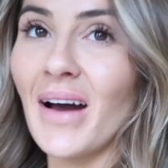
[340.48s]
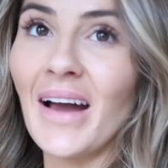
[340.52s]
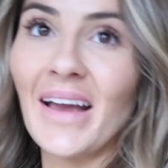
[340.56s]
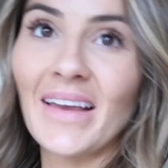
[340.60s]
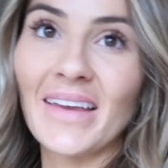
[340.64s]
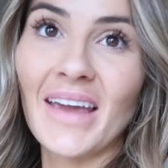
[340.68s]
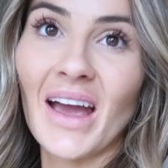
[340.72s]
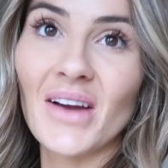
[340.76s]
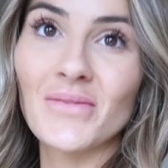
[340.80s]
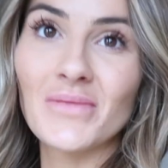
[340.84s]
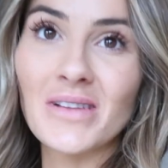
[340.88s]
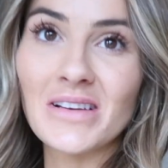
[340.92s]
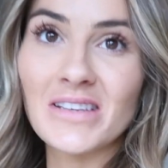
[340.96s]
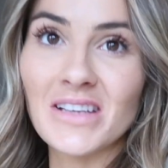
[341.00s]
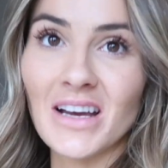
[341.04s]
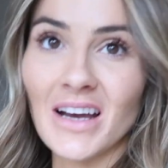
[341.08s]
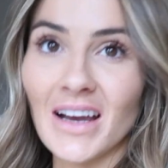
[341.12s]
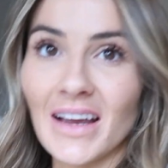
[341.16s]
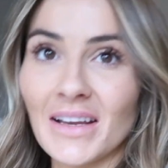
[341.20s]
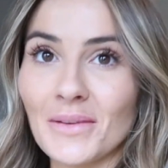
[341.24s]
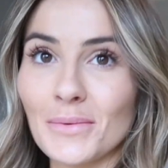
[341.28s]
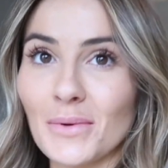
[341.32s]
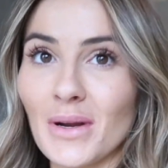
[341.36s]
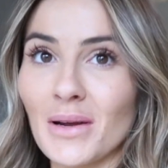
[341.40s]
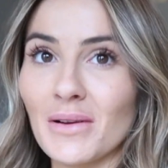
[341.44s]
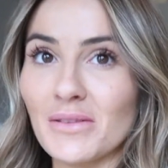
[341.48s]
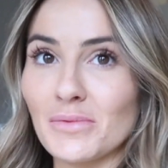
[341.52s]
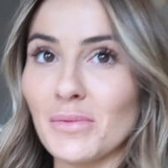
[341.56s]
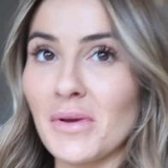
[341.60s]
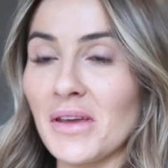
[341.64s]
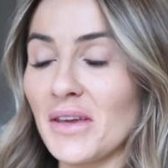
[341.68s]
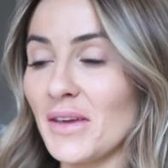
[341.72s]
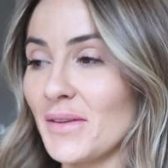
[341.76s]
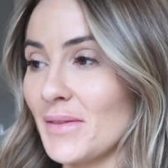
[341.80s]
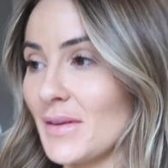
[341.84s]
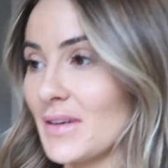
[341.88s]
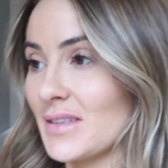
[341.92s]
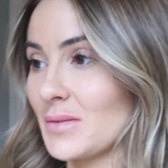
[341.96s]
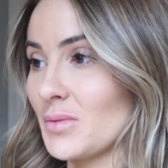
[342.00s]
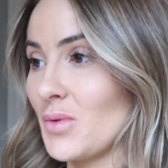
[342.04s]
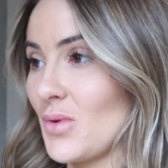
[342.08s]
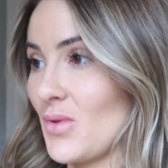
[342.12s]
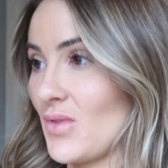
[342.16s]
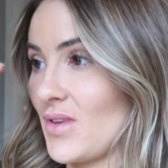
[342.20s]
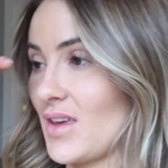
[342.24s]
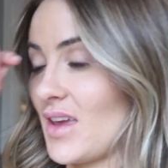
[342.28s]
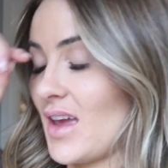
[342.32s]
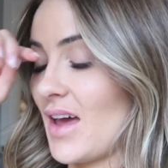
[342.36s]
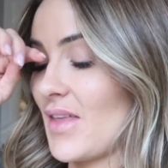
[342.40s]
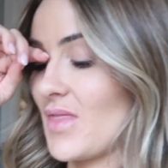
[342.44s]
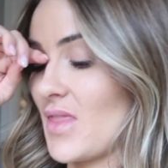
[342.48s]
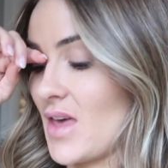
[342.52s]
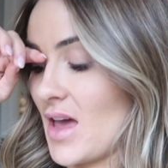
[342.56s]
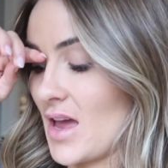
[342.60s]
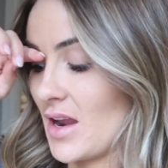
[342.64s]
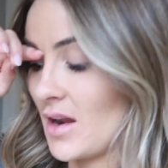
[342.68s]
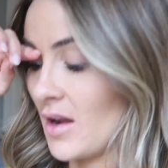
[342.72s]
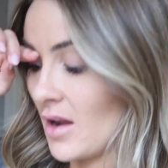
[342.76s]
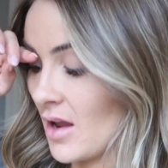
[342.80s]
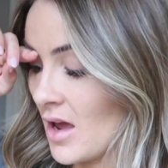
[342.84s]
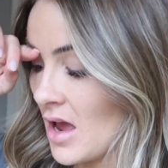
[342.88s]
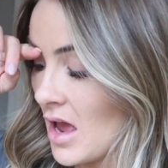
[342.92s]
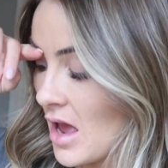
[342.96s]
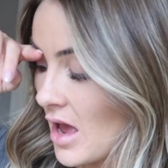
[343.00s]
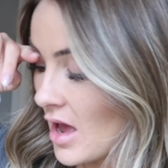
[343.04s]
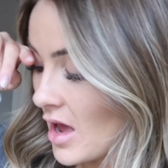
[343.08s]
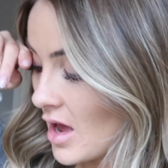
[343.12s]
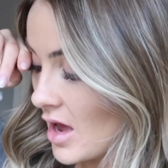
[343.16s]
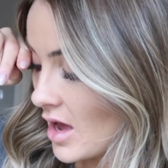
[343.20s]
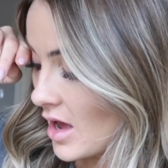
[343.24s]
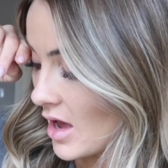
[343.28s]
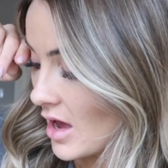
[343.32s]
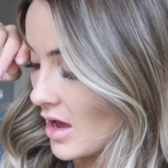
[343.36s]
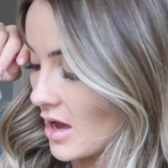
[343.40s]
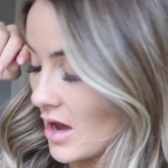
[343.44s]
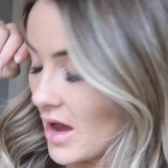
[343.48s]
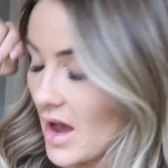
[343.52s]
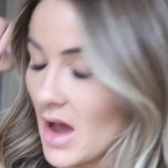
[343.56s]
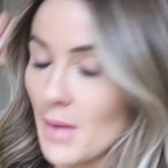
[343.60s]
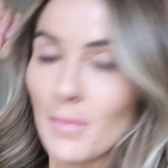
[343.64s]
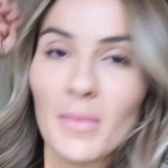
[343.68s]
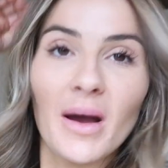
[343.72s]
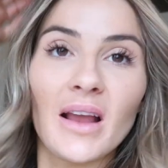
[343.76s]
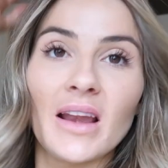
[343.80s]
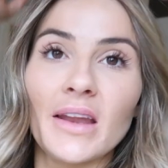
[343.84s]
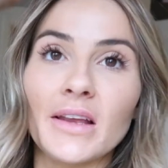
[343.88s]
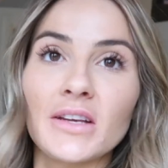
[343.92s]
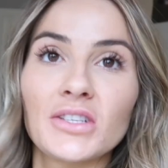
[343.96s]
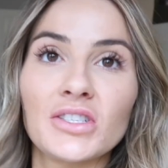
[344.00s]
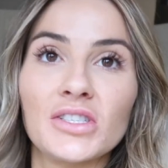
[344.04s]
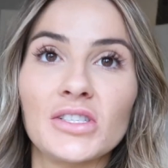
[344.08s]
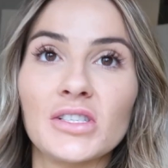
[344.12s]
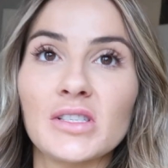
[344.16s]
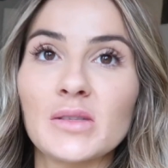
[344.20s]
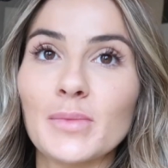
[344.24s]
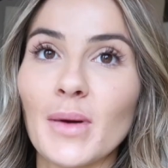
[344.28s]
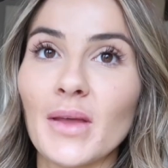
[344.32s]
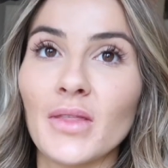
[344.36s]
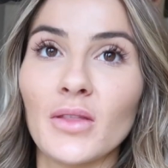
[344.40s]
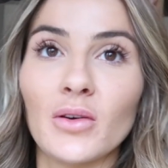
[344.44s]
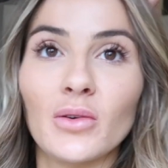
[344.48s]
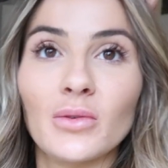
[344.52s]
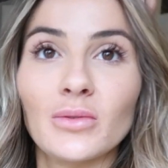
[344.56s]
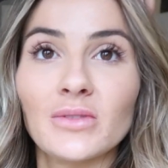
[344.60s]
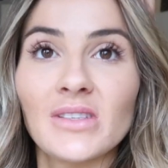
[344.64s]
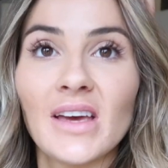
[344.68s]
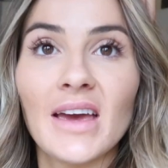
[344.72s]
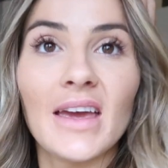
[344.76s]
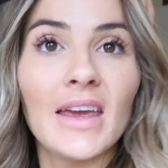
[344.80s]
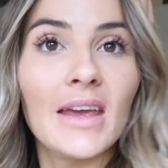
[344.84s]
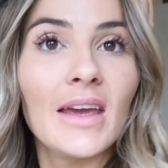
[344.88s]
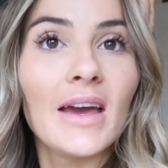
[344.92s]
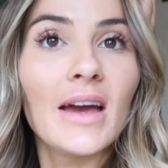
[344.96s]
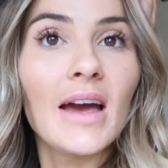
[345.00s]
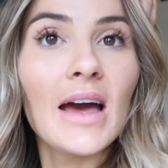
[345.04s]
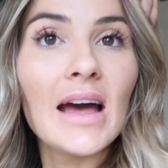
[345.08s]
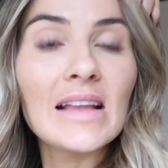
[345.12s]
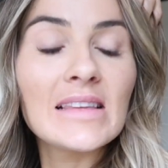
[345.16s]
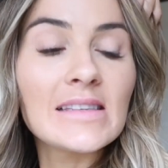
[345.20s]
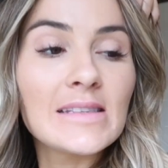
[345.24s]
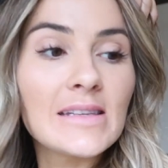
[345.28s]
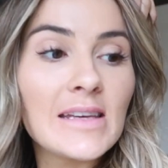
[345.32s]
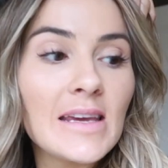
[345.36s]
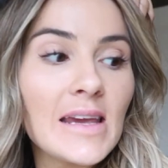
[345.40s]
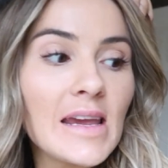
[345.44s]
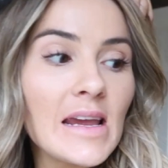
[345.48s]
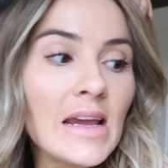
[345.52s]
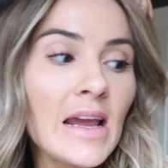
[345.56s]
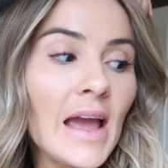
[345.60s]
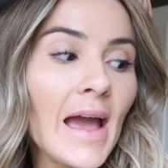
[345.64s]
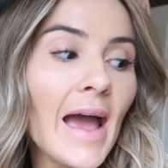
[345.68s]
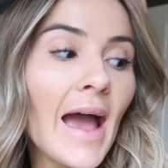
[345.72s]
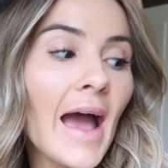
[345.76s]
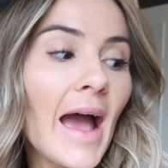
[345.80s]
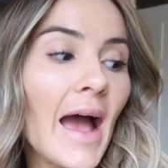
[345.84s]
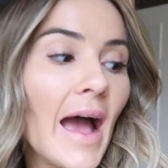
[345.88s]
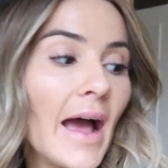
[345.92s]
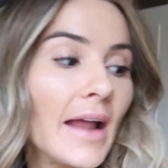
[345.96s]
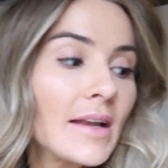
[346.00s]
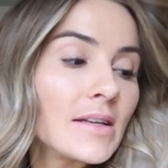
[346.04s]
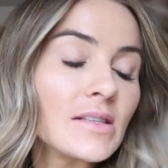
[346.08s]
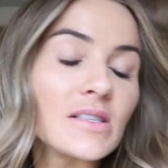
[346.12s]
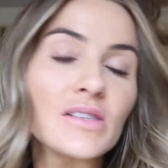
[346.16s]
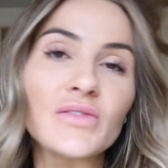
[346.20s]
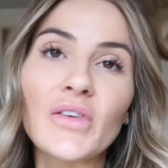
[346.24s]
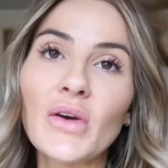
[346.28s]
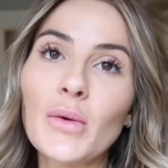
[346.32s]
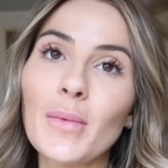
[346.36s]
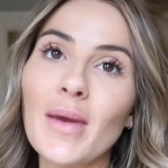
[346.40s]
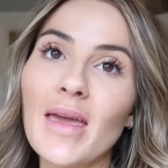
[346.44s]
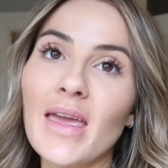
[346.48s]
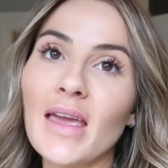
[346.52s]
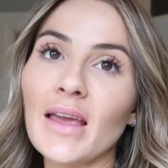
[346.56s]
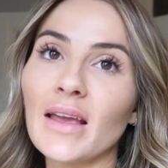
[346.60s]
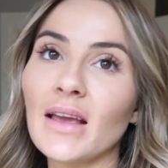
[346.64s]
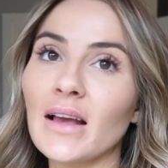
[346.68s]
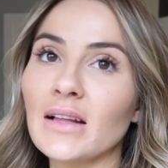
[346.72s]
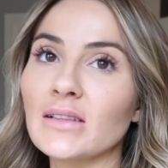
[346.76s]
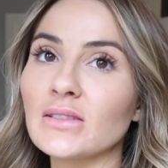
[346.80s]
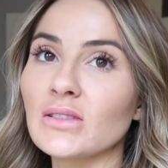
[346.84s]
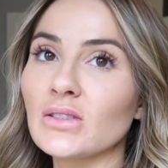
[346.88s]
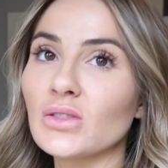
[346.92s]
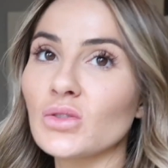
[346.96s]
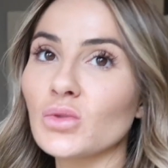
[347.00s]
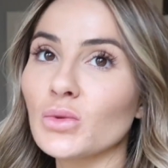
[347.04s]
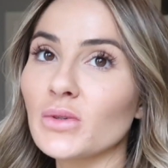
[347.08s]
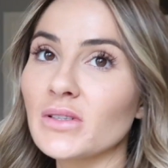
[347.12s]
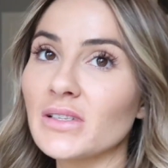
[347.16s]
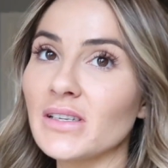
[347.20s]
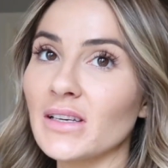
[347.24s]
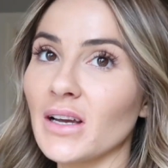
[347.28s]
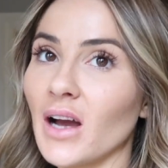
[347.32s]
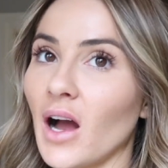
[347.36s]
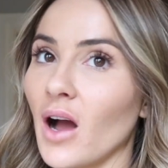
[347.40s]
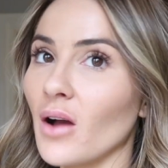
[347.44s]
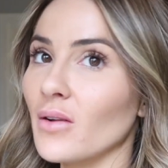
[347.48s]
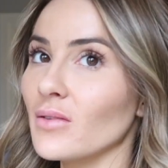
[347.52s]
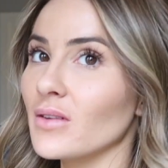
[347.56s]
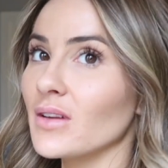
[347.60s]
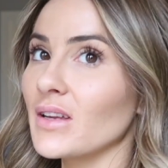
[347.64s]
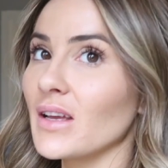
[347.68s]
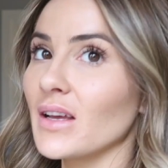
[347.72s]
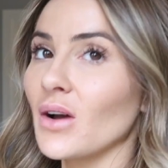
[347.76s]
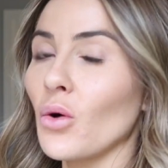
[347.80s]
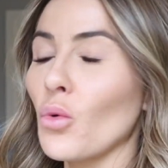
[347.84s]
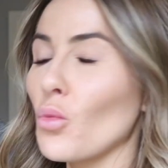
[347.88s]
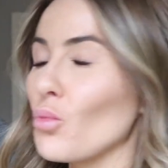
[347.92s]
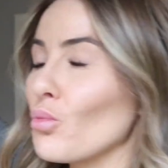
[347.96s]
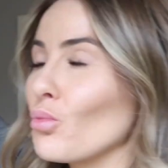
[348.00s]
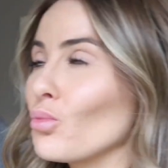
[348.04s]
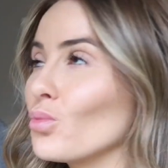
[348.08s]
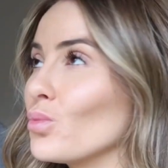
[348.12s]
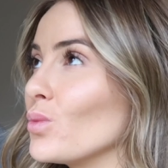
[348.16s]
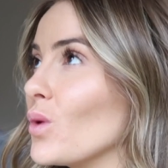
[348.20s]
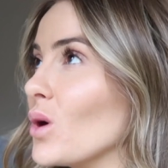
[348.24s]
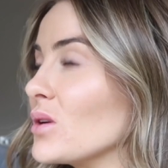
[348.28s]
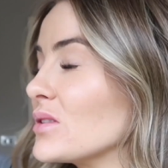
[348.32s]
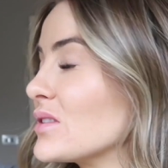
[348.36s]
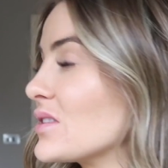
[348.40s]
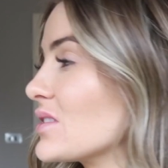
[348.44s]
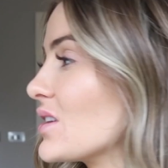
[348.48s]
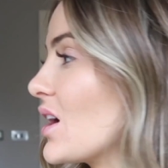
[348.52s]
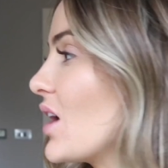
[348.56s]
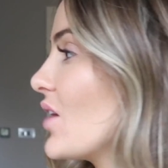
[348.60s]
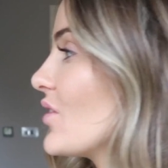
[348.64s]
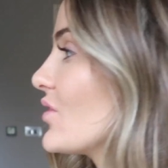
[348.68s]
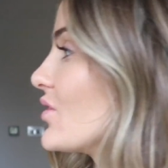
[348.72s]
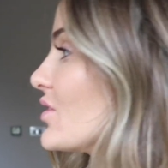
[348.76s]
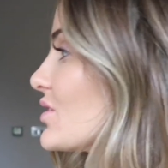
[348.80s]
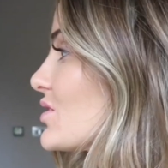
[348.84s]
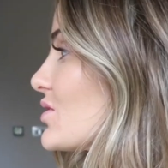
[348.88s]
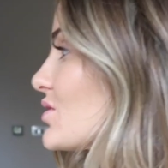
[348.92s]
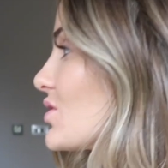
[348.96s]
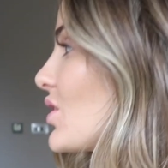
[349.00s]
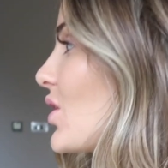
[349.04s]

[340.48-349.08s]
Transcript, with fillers: my camera died when I was making that smoothie and then um, I literally just spent the whole day editing and filming and sorting out loads of stuff.